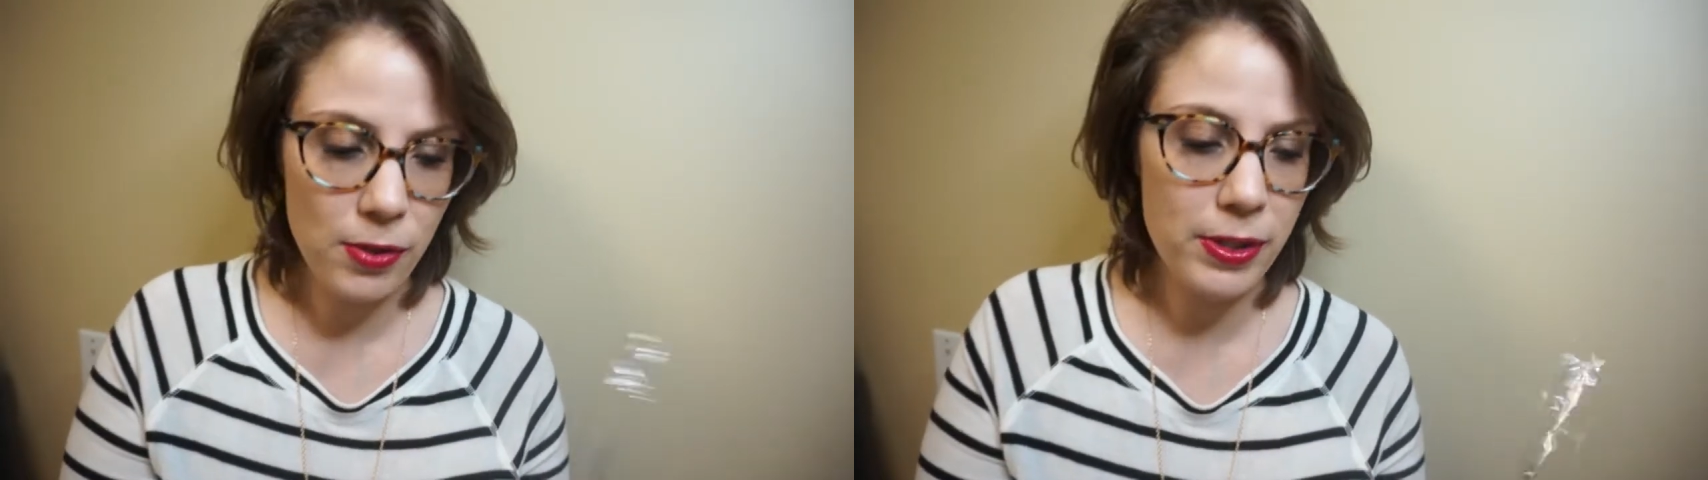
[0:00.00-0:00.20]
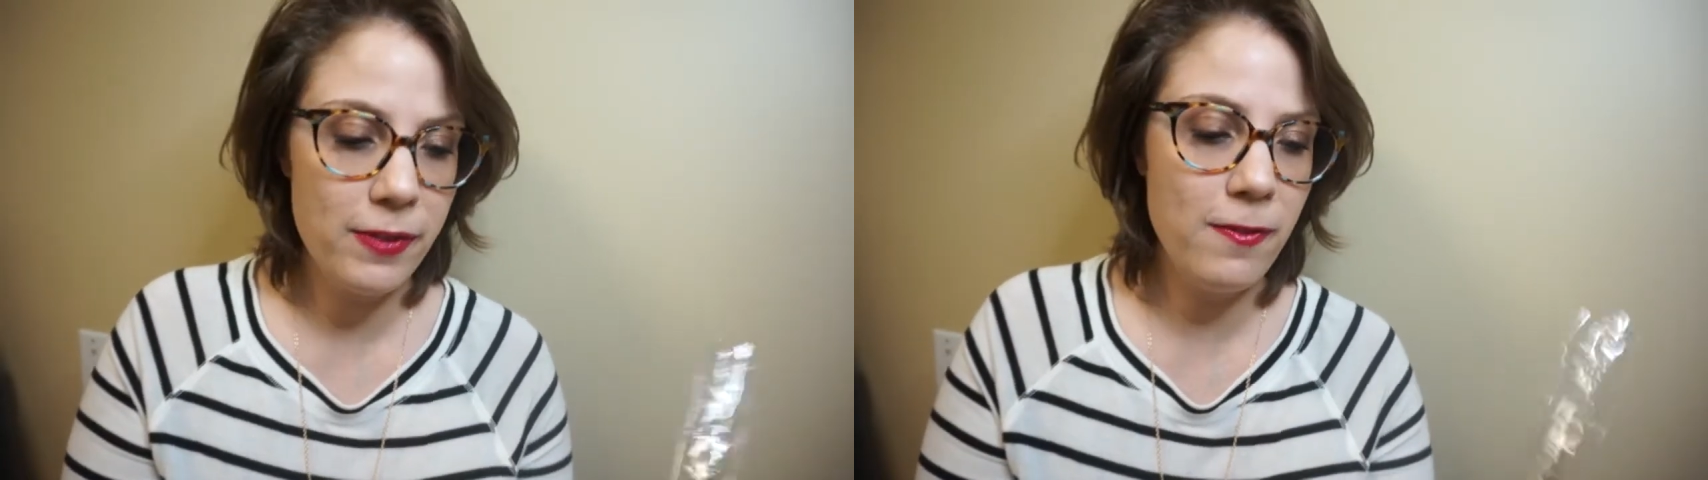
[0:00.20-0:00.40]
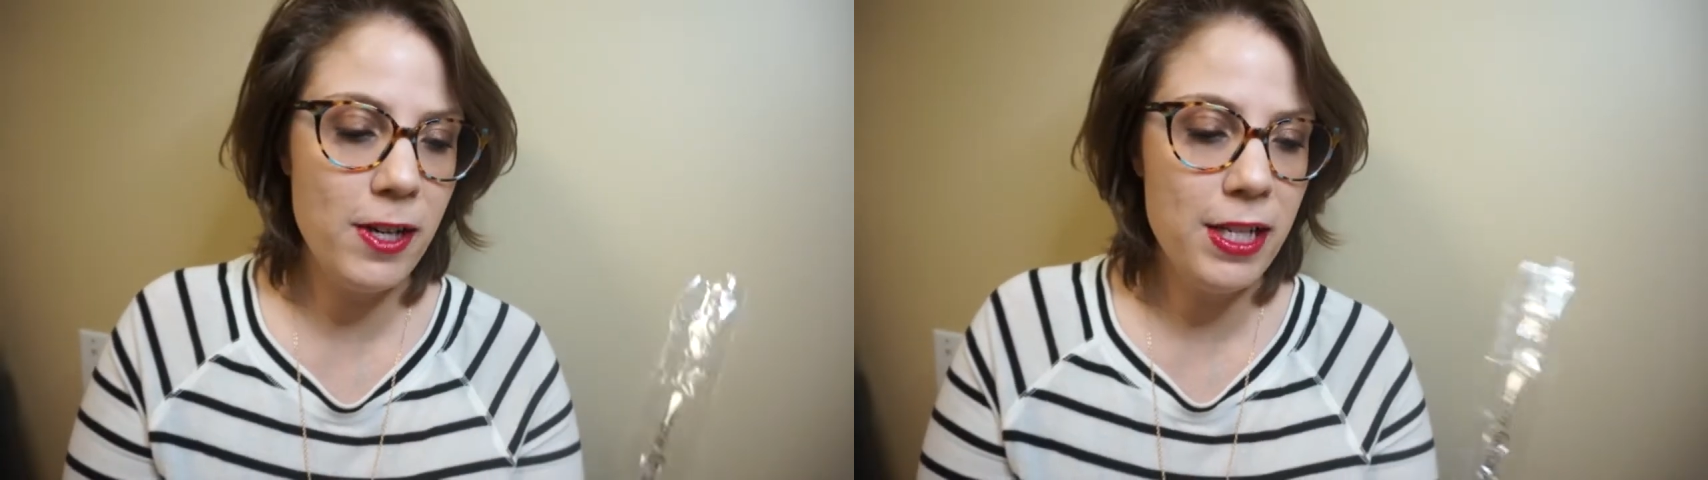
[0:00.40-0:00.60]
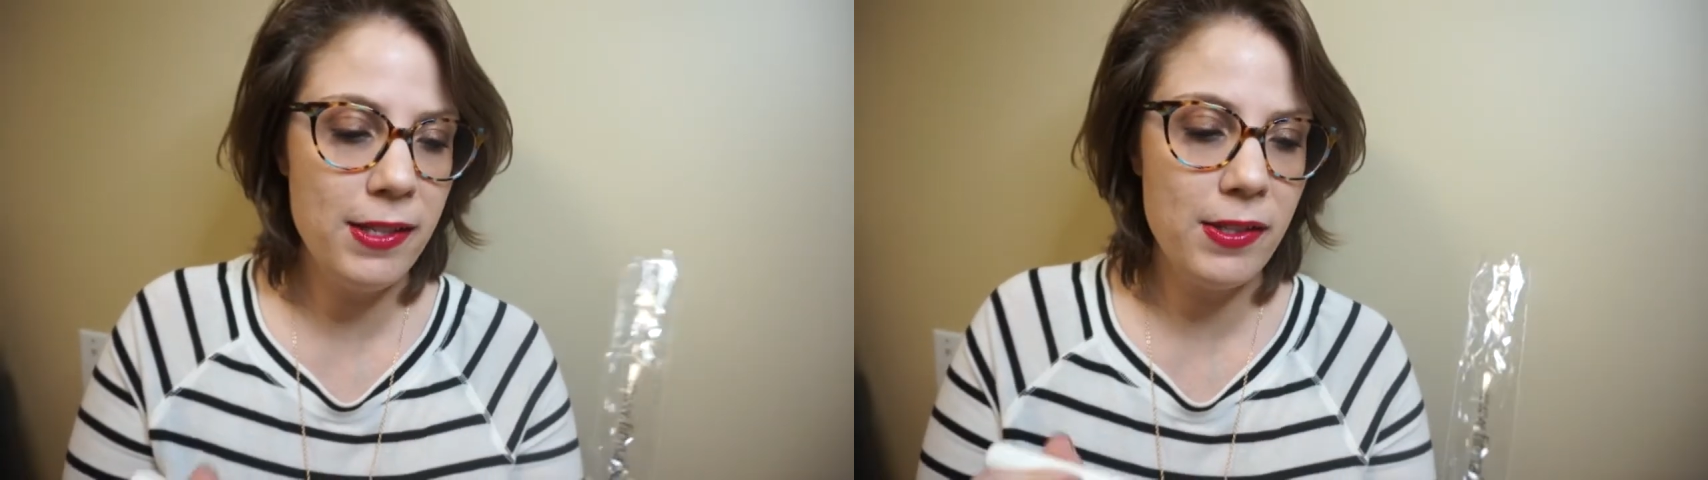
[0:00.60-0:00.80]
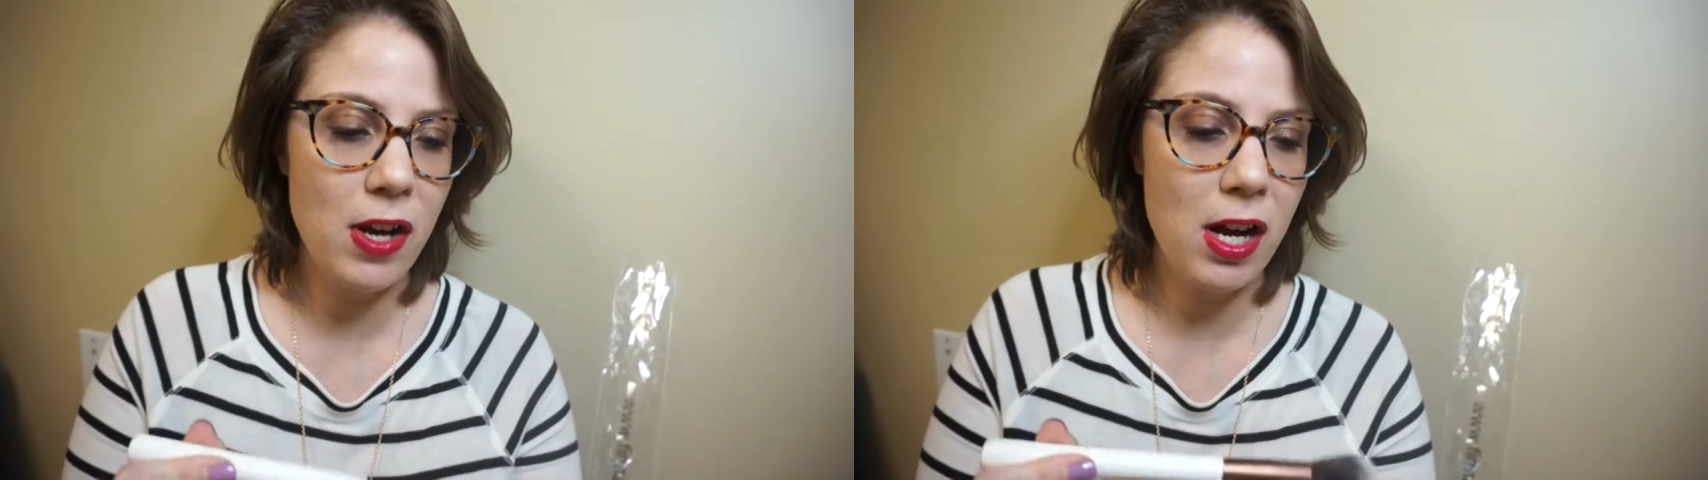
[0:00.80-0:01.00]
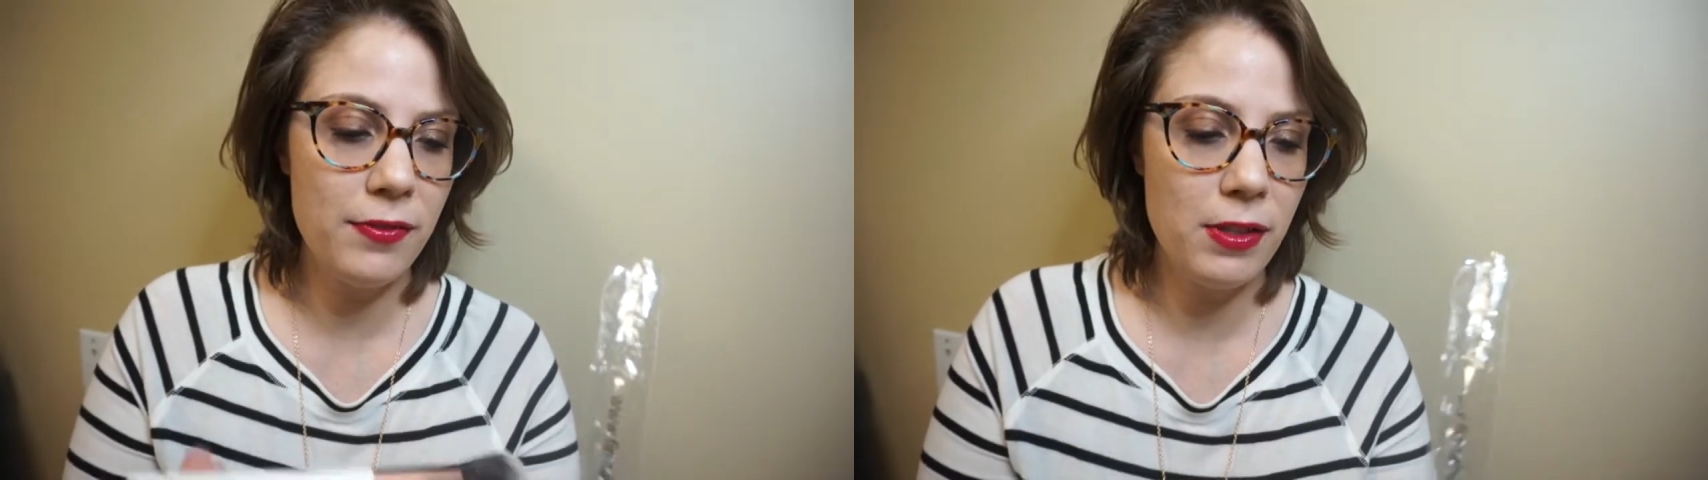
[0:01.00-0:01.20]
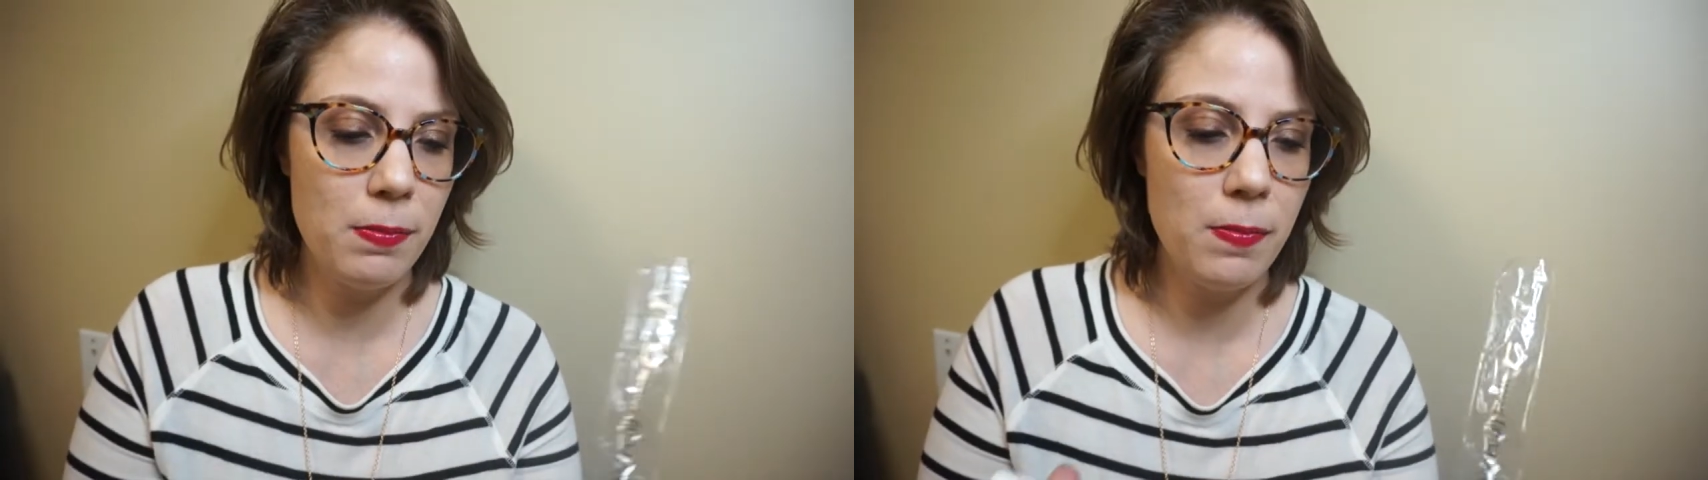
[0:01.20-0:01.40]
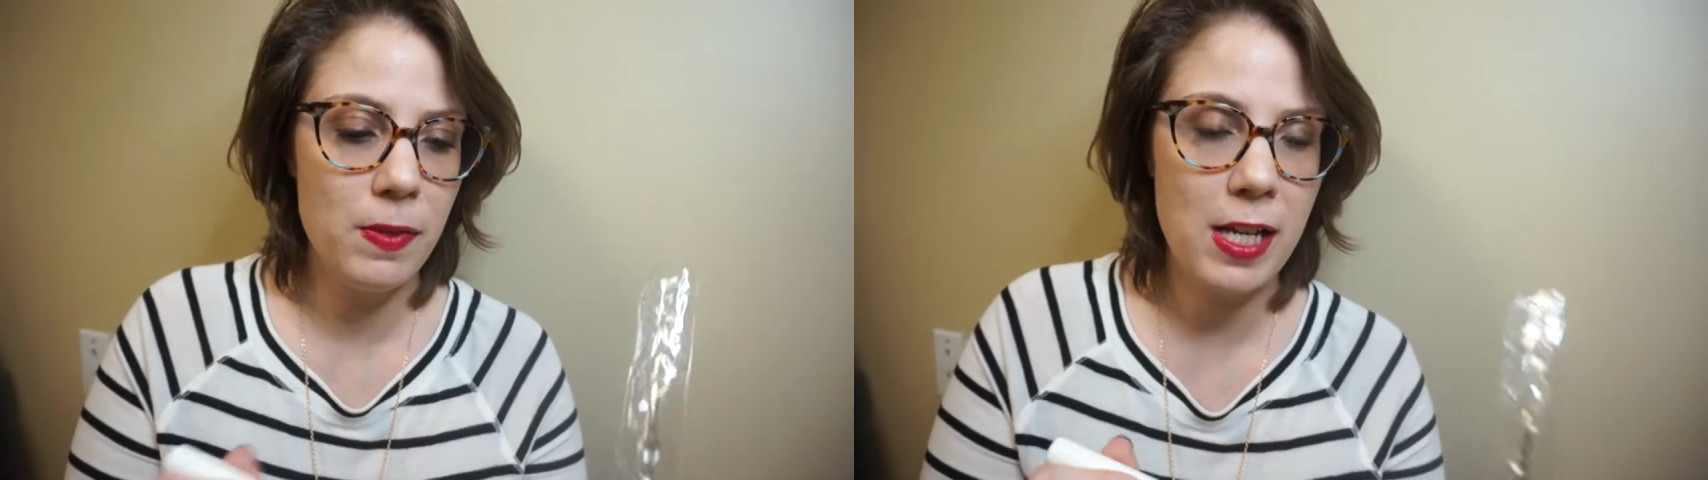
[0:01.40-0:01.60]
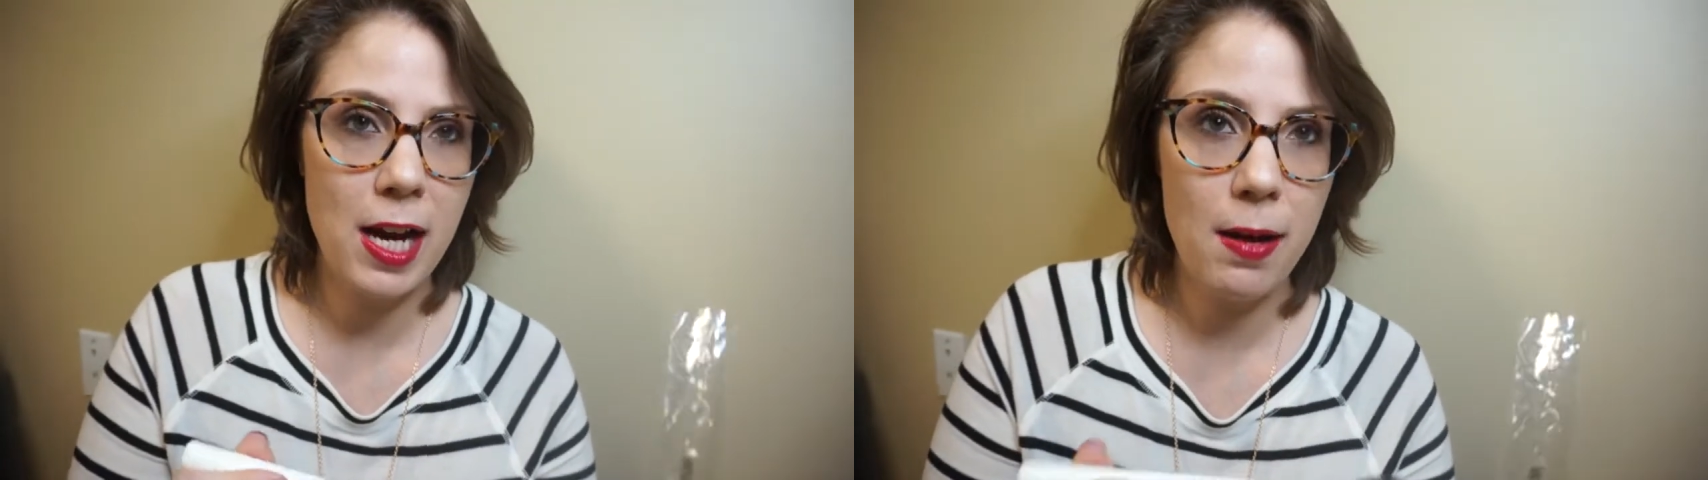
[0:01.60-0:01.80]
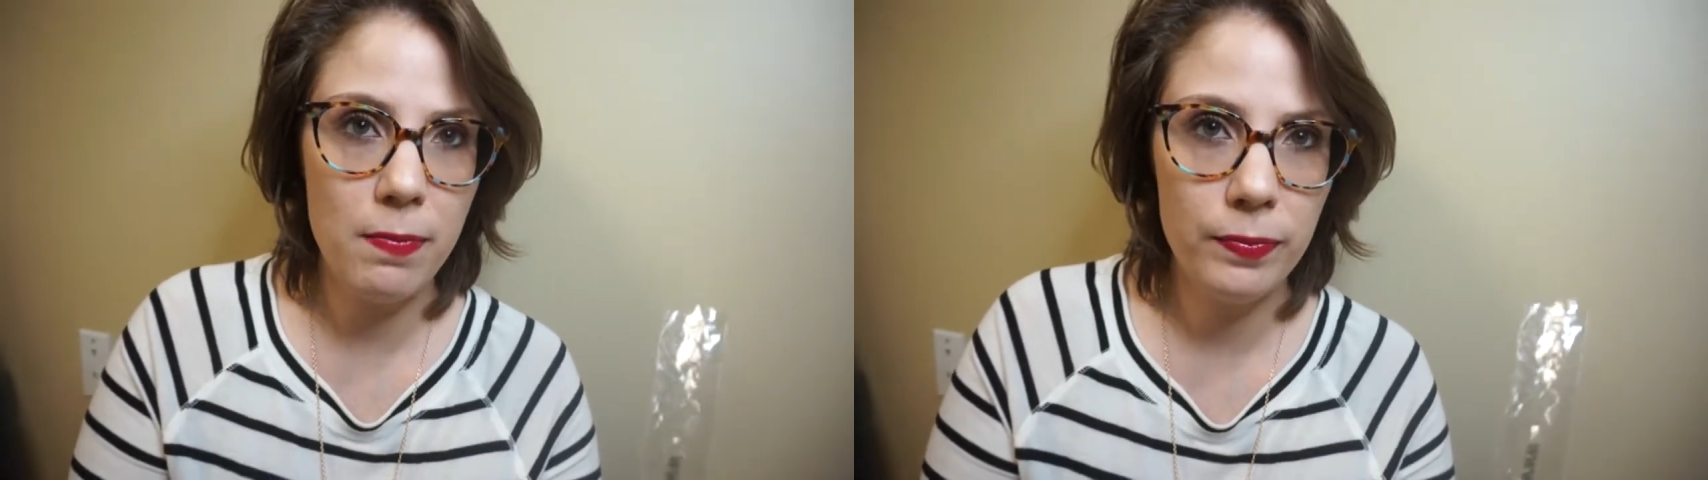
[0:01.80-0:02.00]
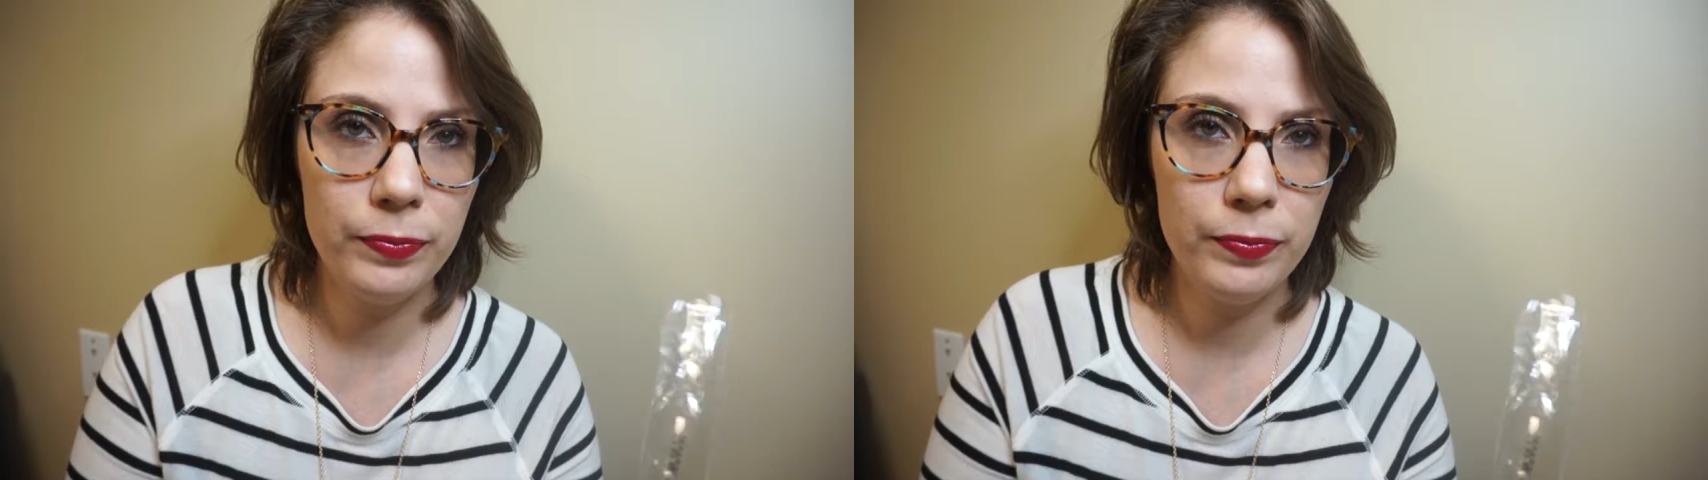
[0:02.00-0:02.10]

It's a very soft tab.